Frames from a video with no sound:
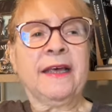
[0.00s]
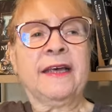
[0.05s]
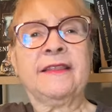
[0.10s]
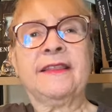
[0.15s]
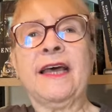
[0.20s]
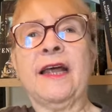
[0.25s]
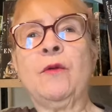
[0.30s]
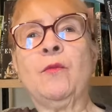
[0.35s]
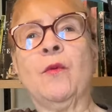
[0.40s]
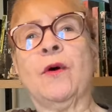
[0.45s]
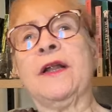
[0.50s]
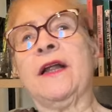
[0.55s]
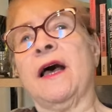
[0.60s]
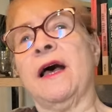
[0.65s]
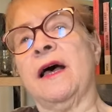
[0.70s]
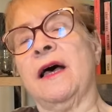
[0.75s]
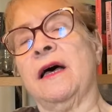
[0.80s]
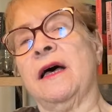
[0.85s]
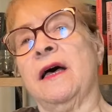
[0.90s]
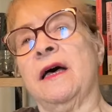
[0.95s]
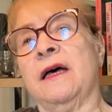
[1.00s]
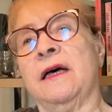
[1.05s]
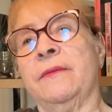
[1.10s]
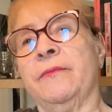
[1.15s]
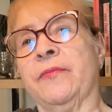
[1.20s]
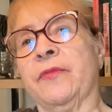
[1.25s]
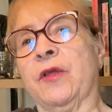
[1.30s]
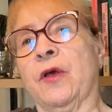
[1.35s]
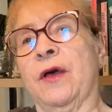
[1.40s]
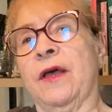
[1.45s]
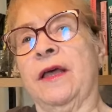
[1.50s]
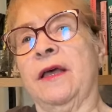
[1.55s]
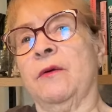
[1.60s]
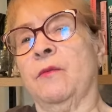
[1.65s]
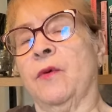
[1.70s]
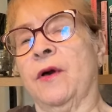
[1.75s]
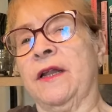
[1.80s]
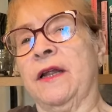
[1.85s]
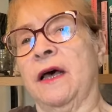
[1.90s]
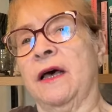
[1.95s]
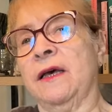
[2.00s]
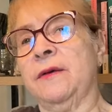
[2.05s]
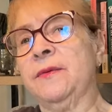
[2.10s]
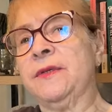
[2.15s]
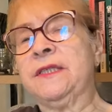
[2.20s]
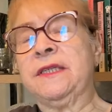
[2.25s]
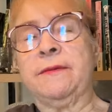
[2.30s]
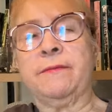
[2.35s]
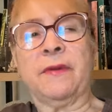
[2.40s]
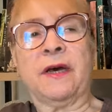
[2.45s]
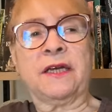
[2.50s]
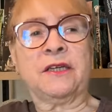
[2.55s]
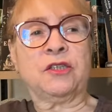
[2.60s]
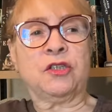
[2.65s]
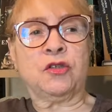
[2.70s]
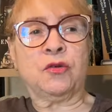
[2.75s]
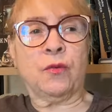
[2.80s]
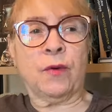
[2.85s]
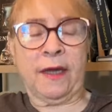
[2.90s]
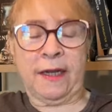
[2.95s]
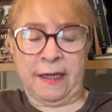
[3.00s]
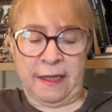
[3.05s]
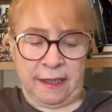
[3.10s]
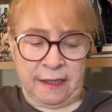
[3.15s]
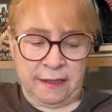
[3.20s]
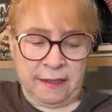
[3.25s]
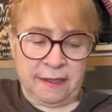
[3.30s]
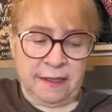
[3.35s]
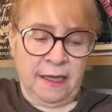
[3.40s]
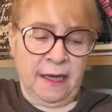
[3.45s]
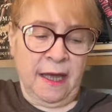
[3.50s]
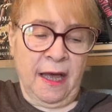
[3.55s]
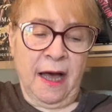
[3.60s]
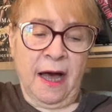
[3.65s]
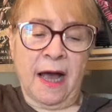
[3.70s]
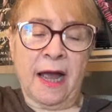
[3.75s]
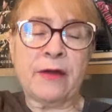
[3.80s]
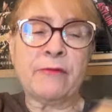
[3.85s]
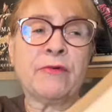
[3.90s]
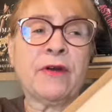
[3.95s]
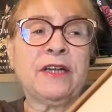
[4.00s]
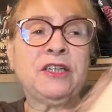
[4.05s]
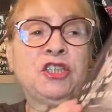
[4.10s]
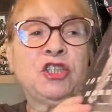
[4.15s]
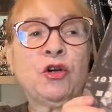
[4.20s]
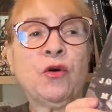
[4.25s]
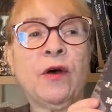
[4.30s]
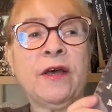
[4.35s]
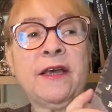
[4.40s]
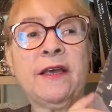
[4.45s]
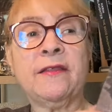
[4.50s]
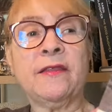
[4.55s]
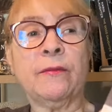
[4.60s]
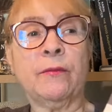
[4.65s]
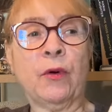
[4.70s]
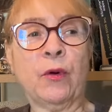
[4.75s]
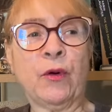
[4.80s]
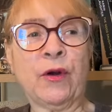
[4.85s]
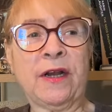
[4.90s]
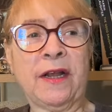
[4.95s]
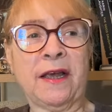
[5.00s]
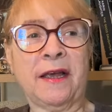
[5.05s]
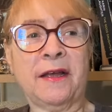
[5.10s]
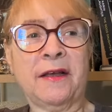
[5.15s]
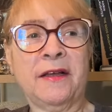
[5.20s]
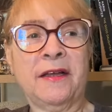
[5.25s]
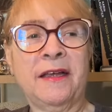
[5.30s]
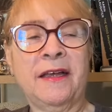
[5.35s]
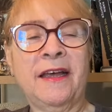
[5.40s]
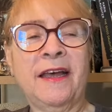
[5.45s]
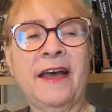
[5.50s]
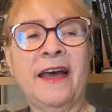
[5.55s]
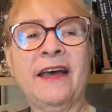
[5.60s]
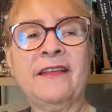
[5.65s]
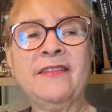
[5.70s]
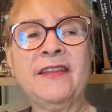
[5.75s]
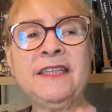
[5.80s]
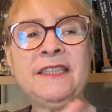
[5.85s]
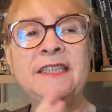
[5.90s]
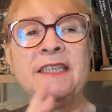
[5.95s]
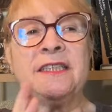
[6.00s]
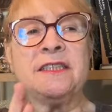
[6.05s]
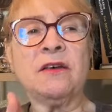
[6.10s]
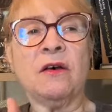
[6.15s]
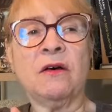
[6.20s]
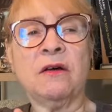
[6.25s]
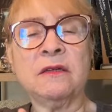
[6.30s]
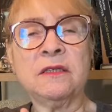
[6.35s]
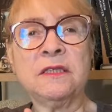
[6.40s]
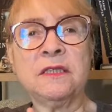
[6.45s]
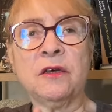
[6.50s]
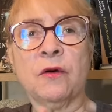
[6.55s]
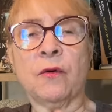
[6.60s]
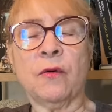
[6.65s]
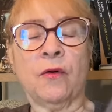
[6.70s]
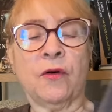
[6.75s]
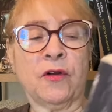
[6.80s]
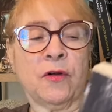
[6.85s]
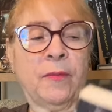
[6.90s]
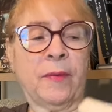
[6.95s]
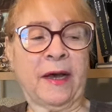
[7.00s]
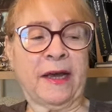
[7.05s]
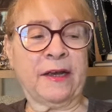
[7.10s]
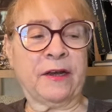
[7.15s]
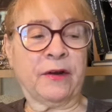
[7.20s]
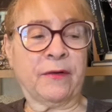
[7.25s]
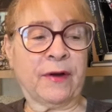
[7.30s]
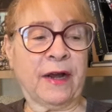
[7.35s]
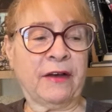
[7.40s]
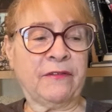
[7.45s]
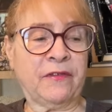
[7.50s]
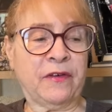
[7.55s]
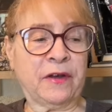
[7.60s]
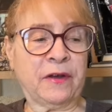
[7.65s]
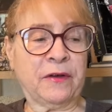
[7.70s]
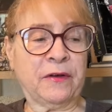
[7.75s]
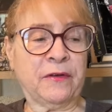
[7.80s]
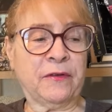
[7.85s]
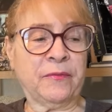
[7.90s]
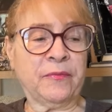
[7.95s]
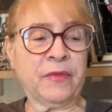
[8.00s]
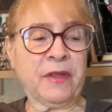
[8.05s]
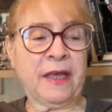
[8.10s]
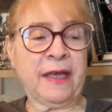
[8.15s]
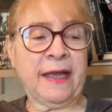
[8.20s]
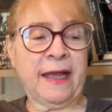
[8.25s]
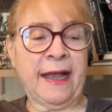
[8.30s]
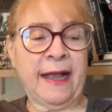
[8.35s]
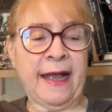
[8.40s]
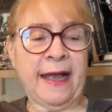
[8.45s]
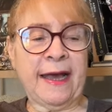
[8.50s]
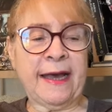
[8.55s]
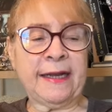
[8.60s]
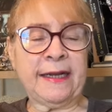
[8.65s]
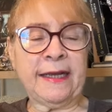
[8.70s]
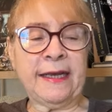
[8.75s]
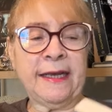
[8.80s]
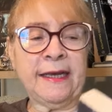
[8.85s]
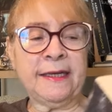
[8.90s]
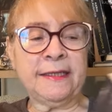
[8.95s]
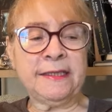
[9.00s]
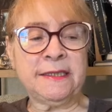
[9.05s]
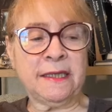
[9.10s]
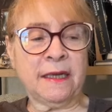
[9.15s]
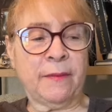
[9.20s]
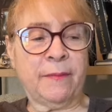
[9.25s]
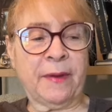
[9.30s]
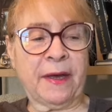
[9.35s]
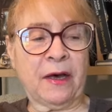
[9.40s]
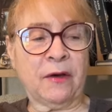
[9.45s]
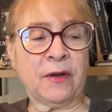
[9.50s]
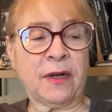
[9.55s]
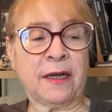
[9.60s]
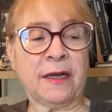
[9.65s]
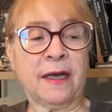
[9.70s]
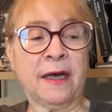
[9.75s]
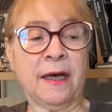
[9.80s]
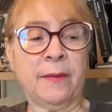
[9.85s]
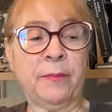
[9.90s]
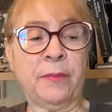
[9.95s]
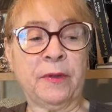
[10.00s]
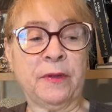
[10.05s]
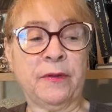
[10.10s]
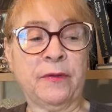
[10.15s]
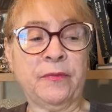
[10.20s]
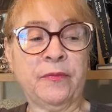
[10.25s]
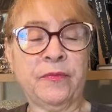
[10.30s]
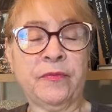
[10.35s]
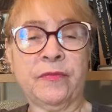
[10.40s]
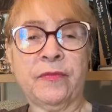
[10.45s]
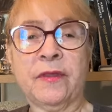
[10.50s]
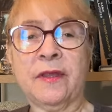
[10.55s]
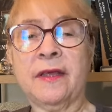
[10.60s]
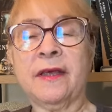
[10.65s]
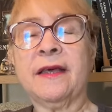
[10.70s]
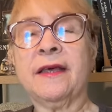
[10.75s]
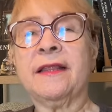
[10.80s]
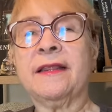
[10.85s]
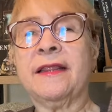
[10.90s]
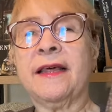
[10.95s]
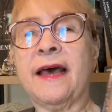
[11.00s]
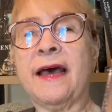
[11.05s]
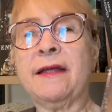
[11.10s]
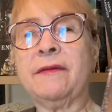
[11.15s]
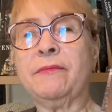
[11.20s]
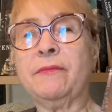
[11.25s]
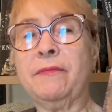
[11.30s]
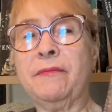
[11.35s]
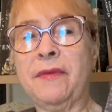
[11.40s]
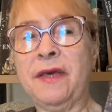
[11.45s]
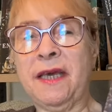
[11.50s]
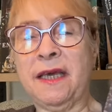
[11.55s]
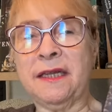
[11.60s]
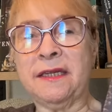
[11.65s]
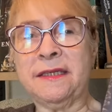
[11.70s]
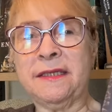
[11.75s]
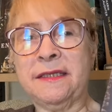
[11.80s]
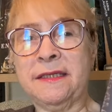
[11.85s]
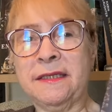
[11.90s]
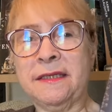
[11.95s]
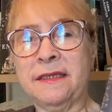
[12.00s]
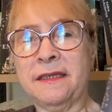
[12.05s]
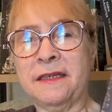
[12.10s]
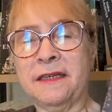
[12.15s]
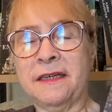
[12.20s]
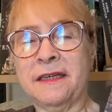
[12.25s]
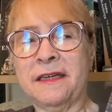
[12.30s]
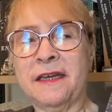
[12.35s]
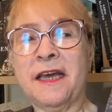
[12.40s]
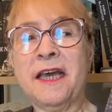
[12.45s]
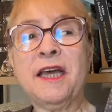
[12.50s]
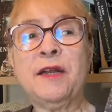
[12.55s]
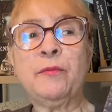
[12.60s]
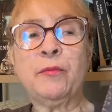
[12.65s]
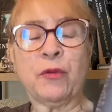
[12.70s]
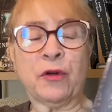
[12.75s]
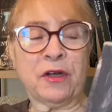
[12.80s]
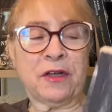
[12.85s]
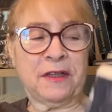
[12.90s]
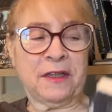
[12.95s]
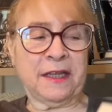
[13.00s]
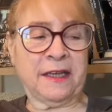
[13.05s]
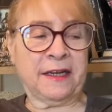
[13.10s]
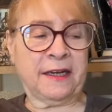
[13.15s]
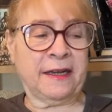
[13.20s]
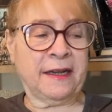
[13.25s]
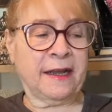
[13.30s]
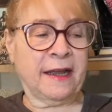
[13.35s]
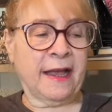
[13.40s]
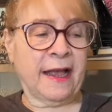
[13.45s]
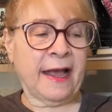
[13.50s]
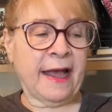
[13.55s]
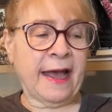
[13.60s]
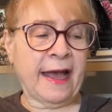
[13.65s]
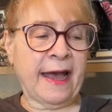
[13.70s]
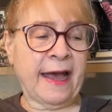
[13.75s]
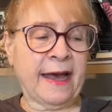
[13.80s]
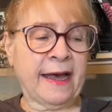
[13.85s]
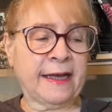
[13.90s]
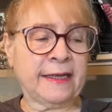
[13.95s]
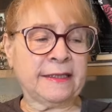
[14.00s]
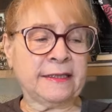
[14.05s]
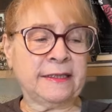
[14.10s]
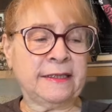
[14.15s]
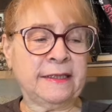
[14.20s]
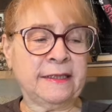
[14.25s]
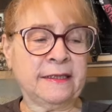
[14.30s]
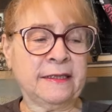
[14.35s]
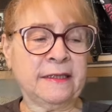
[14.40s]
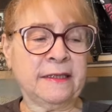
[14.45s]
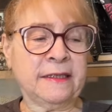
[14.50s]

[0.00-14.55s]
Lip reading: Then when I was in my 20s, I read Joy in the Morning. And this is also autobiographical. And it's about a couple that meet in Brooklyn, and